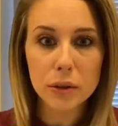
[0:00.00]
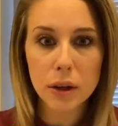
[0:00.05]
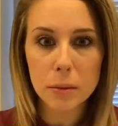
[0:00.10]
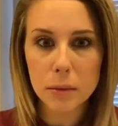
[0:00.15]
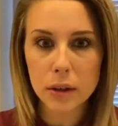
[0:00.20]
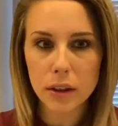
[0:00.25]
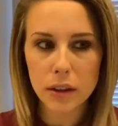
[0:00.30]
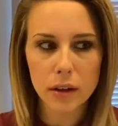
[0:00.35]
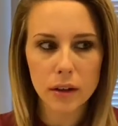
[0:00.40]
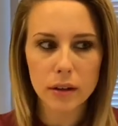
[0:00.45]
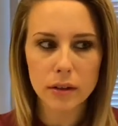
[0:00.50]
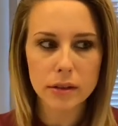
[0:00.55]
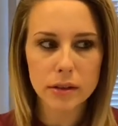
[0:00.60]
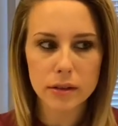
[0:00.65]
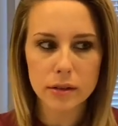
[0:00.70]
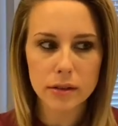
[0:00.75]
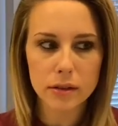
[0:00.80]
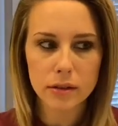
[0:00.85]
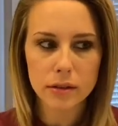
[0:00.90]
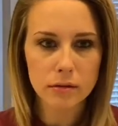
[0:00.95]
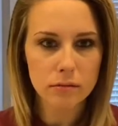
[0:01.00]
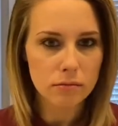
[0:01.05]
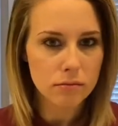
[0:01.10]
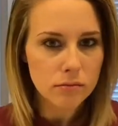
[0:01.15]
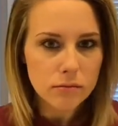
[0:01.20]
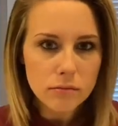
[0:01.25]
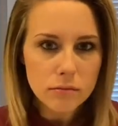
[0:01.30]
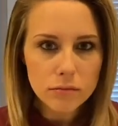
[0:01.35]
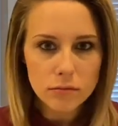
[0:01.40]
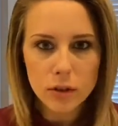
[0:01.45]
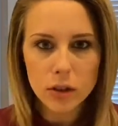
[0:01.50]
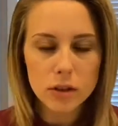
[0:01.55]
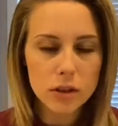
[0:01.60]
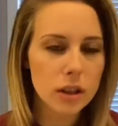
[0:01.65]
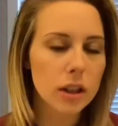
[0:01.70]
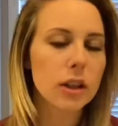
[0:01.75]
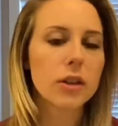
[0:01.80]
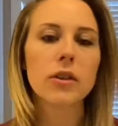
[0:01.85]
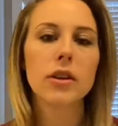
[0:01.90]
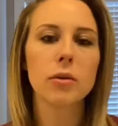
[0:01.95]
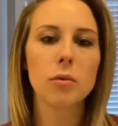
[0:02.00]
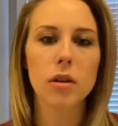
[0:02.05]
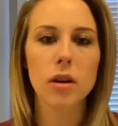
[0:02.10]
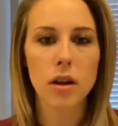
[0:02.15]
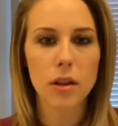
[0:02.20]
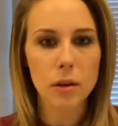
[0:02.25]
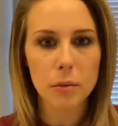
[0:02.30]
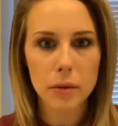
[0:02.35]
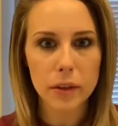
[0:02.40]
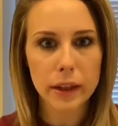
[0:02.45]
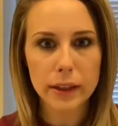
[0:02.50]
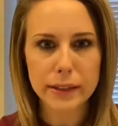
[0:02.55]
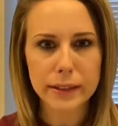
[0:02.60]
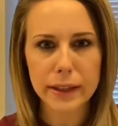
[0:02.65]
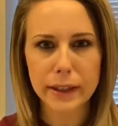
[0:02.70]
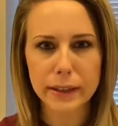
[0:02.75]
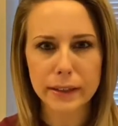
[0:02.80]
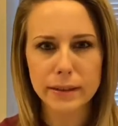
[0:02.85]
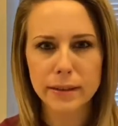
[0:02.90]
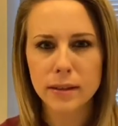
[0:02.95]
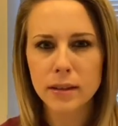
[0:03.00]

I mean, there's literally one on there with like 6.